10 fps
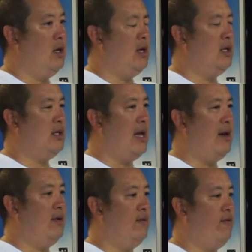is
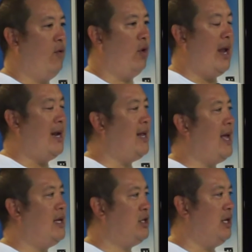that for
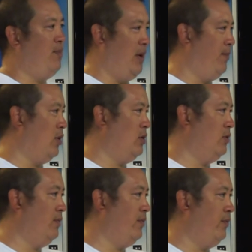ADHD people,
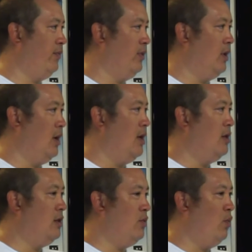
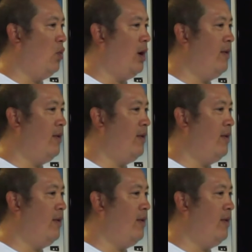so